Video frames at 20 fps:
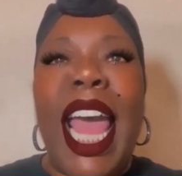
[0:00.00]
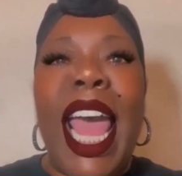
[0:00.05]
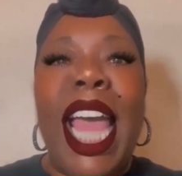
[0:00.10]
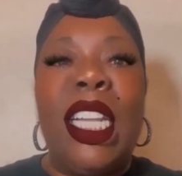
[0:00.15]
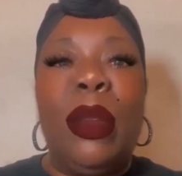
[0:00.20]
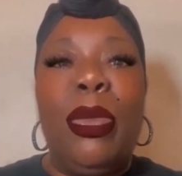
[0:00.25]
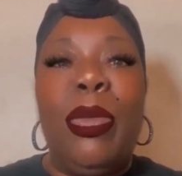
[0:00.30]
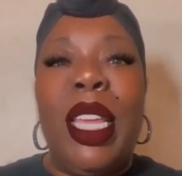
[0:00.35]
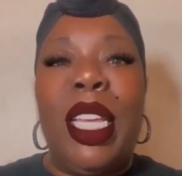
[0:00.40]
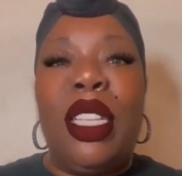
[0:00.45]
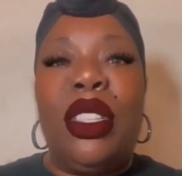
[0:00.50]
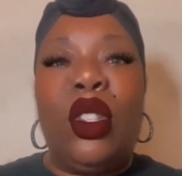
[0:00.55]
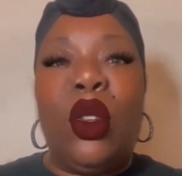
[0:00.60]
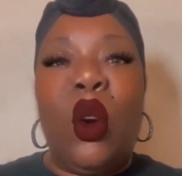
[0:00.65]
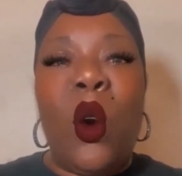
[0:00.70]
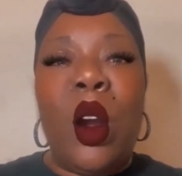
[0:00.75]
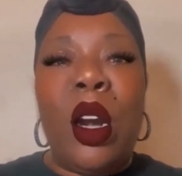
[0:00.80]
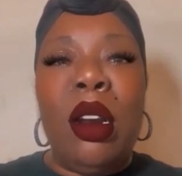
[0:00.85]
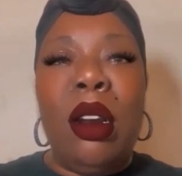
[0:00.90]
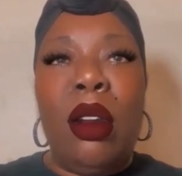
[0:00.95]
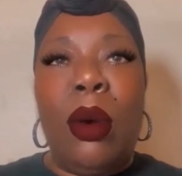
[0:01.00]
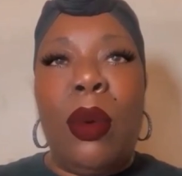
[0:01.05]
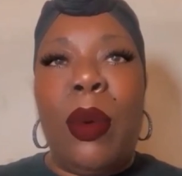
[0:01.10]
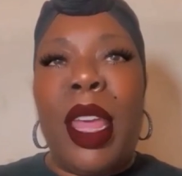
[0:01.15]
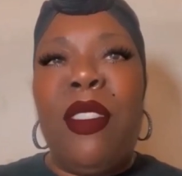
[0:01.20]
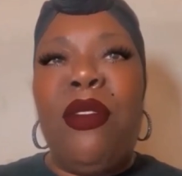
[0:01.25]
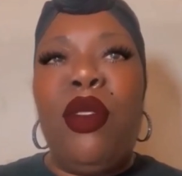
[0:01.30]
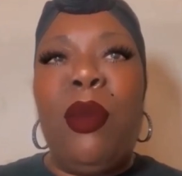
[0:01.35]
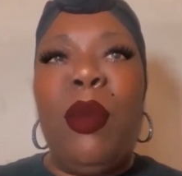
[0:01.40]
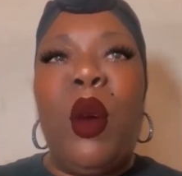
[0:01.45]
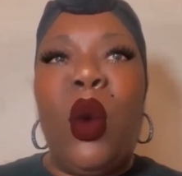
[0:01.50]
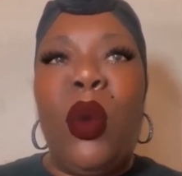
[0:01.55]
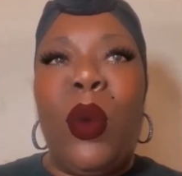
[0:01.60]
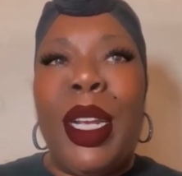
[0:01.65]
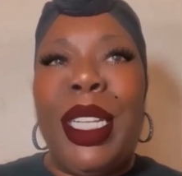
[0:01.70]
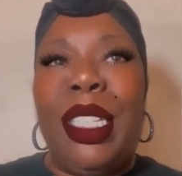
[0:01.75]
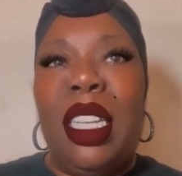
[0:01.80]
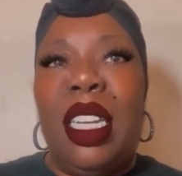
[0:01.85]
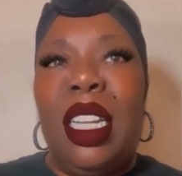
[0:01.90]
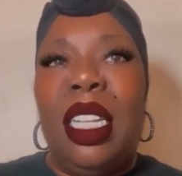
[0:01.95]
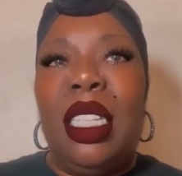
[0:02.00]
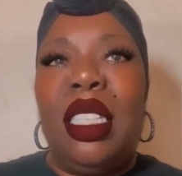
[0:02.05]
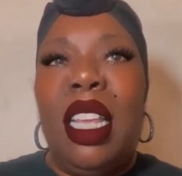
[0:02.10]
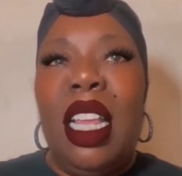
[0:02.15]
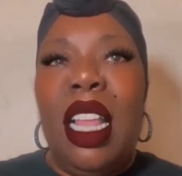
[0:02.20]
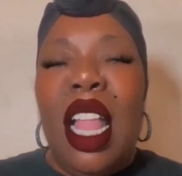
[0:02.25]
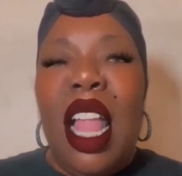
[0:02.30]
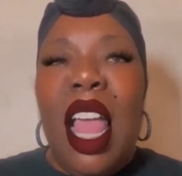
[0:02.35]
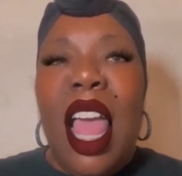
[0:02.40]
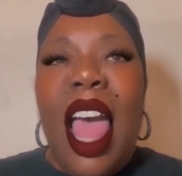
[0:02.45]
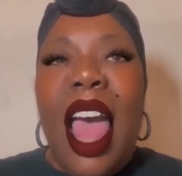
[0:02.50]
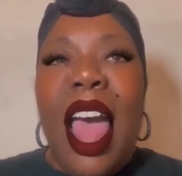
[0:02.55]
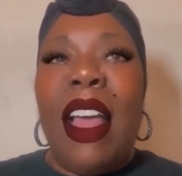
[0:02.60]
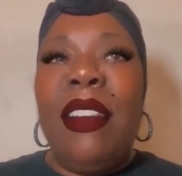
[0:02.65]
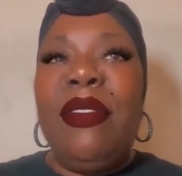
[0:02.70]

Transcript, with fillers: me and I had to be escorted away from her residence.